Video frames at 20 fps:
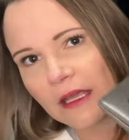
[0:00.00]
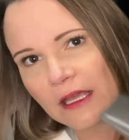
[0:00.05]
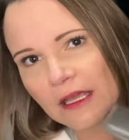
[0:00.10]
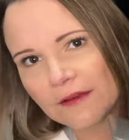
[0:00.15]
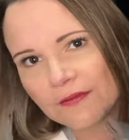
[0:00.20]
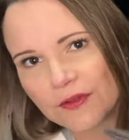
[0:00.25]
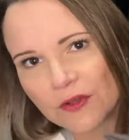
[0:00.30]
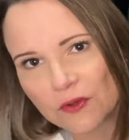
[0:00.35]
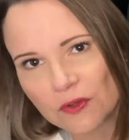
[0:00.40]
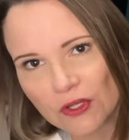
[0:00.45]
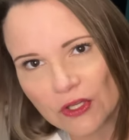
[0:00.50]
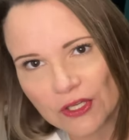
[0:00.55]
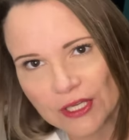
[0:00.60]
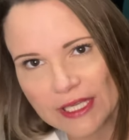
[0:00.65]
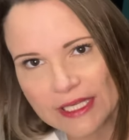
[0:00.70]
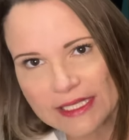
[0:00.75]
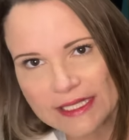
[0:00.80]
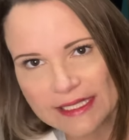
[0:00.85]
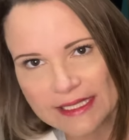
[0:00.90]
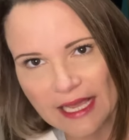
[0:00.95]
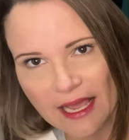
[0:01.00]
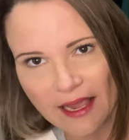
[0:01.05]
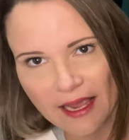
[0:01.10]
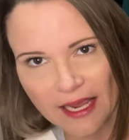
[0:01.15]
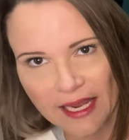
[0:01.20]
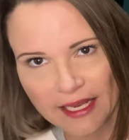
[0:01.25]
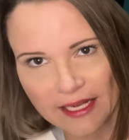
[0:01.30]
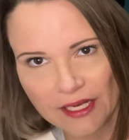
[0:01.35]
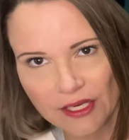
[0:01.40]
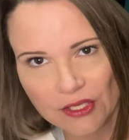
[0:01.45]
If you look
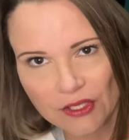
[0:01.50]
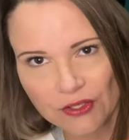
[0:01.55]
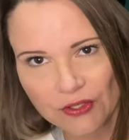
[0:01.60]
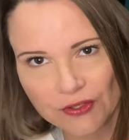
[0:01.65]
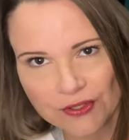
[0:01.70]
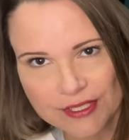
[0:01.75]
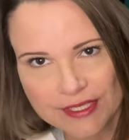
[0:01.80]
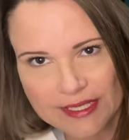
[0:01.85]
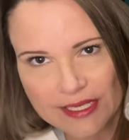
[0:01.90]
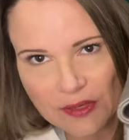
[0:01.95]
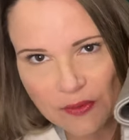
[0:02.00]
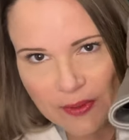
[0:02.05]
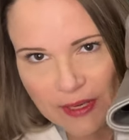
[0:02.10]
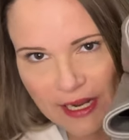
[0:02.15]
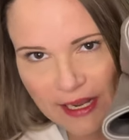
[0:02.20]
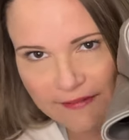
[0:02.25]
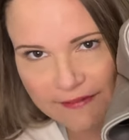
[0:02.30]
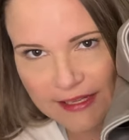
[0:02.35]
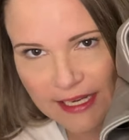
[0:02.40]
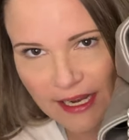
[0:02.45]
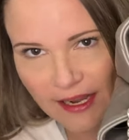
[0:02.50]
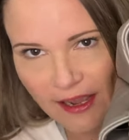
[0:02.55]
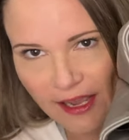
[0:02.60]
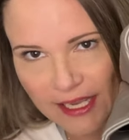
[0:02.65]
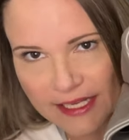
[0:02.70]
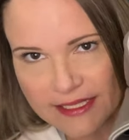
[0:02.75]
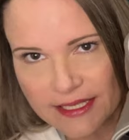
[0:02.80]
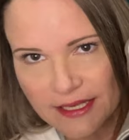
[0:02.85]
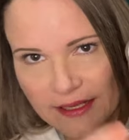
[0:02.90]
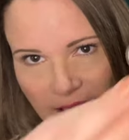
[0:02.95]
inside, you'll see what I've
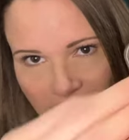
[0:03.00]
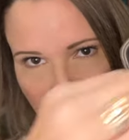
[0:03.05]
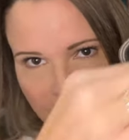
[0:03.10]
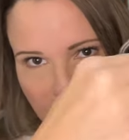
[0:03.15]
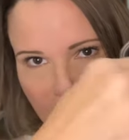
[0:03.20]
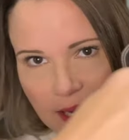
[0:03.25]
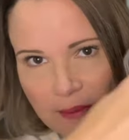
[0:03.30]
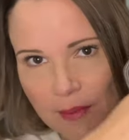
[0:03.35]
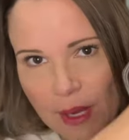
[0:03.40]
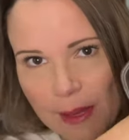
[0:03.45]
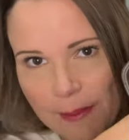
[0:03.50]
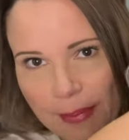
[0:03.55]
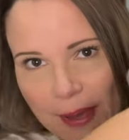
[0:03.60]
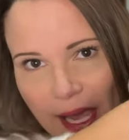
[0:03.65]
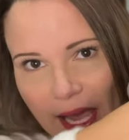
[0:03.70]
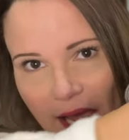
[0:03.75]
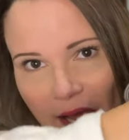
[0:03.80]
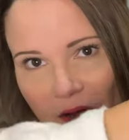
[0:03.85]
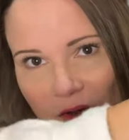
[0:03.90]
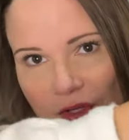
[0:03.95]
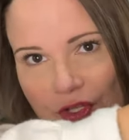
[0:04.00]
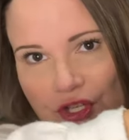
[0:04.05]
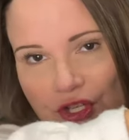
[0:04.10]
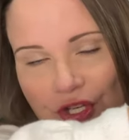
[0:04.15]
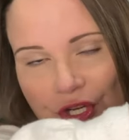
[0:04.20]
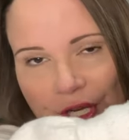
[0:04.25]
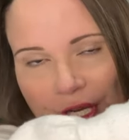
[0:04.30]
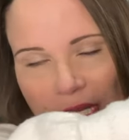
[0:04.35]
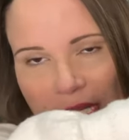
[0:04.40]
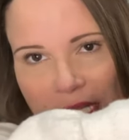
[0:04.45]
got. I've got my
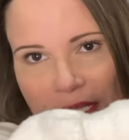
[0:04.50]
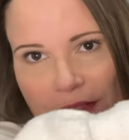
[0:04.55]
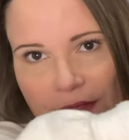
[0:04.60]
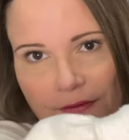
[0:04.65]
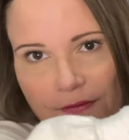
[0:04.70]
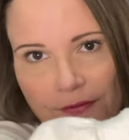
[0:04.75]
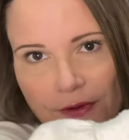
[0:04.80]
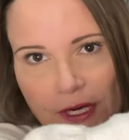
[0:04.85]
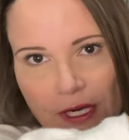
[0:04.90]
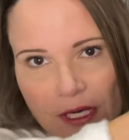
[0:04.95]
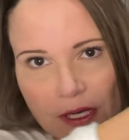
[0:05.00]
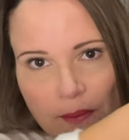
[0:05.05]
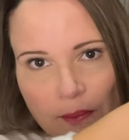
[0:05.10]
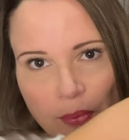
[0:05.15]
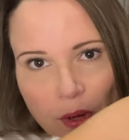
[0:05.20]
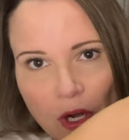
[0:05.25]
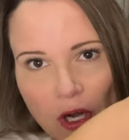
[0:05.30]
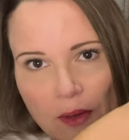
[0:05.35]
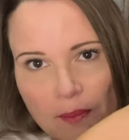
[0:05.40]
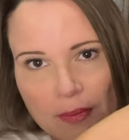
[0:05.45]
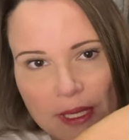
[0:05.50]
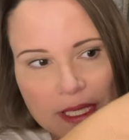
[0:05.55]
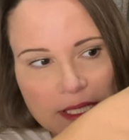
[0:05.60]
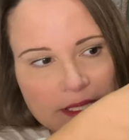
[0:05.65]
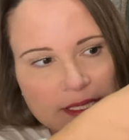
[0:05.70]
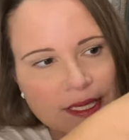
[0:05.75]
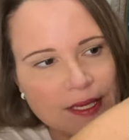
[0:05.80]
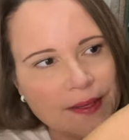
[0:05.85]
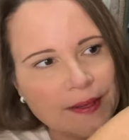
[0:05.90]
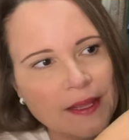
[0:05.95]
pouch in the front
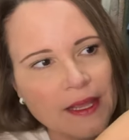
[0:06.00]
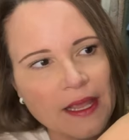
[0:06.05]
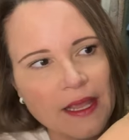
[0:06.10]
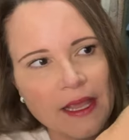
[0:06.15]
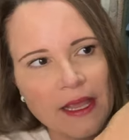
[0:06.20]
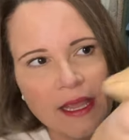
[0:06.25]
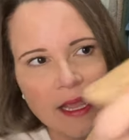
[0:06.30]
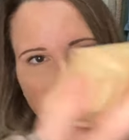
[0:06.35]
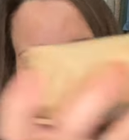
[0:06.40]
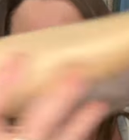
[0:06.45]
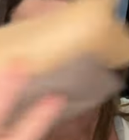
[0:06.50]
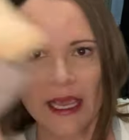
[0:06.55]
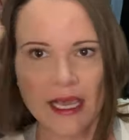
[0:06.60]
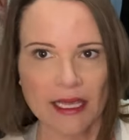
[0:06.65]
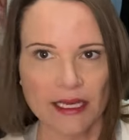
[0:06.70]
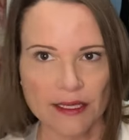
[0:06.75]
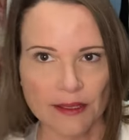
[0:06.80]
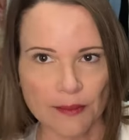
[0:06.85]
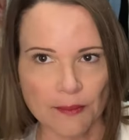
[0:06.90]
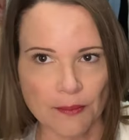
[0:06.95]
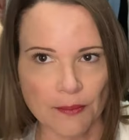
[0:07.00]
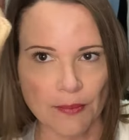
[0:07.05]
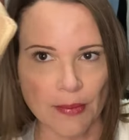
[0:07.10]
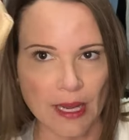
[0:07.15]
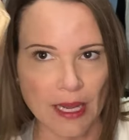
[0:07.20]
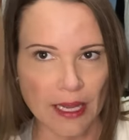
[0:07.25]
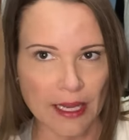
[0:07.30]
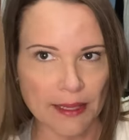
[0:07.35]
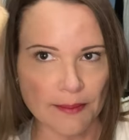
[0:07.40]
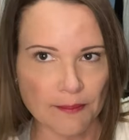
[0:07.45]
compartment and
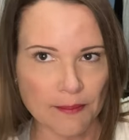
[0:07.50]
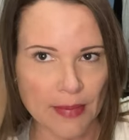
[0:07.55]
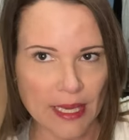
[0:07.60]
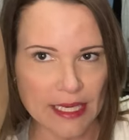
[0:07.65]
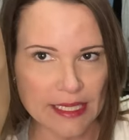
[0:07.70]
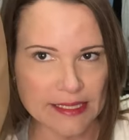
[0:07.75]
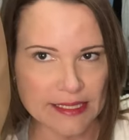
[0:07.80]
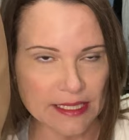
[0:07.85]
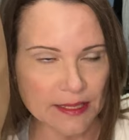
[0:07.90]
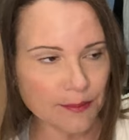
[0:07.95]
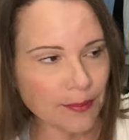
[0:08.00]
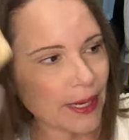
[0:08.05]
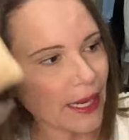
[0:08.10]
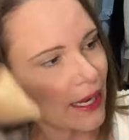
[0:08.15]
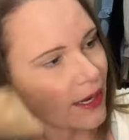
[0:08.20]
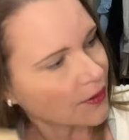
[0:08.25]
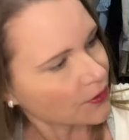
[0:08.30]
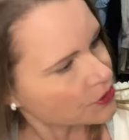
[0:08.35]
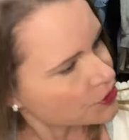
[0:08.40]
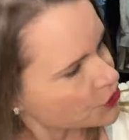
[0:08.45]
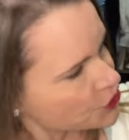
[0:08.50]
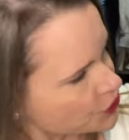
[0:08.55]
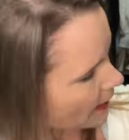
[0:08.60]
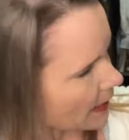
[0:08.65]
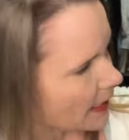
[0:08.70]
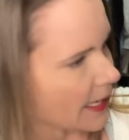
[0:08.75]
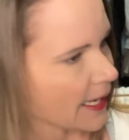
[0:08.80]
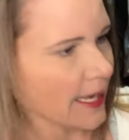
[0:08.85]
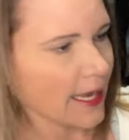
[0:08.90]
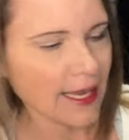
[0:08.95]
my medicine pouch
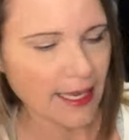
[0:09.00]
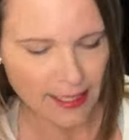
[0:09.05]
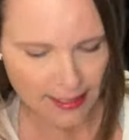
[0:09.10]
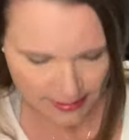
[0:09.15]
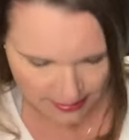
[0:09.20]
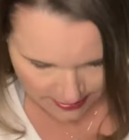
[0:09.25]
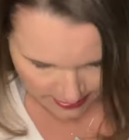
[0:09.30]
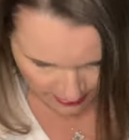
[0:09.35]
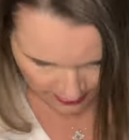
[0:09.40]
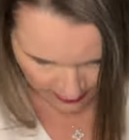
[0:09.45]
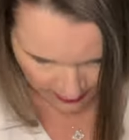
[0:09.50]
and